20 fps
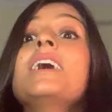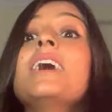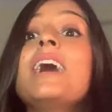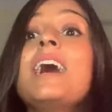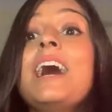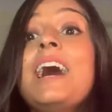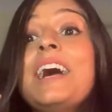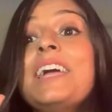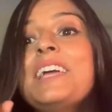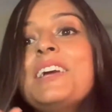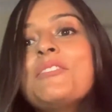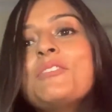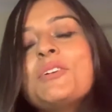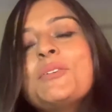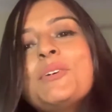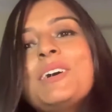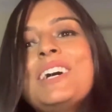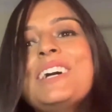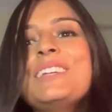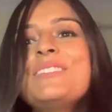Hi
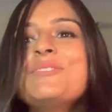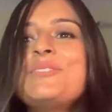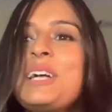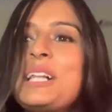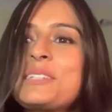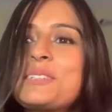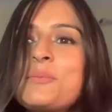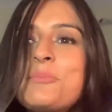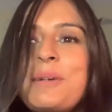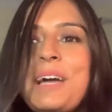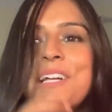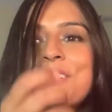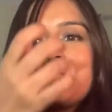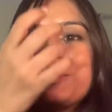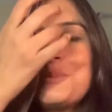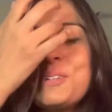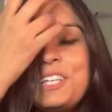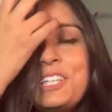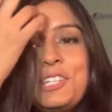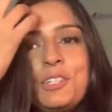everyone, welcome back to
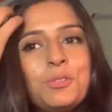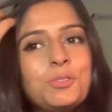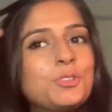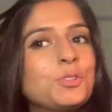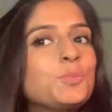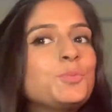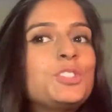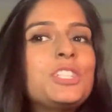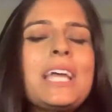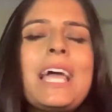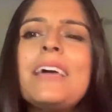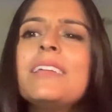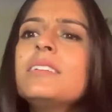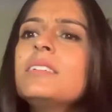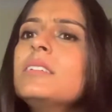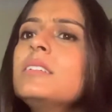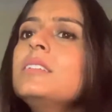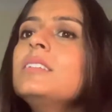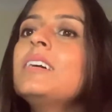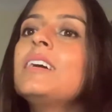my YouTube
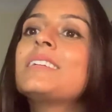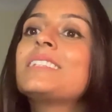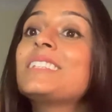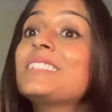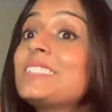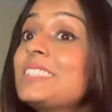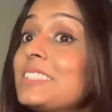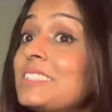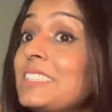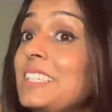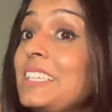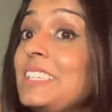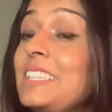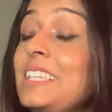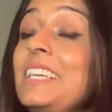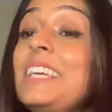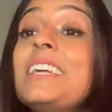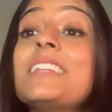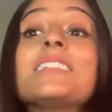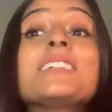channel. This is
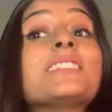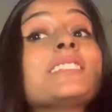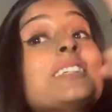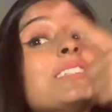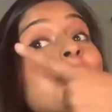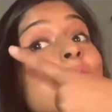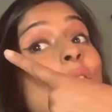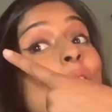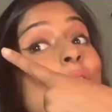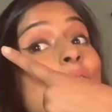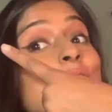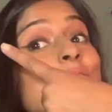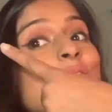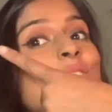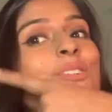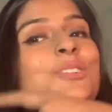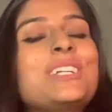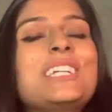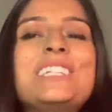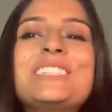Neeti and this is Odd
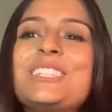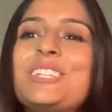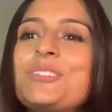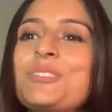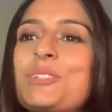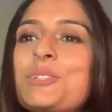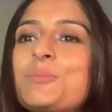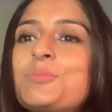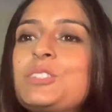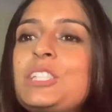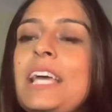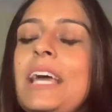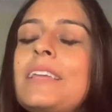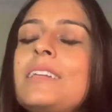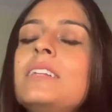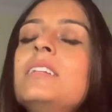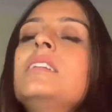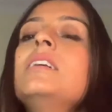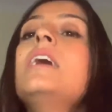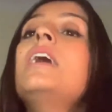Stories YouTube
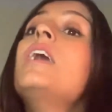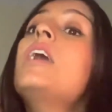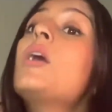channel.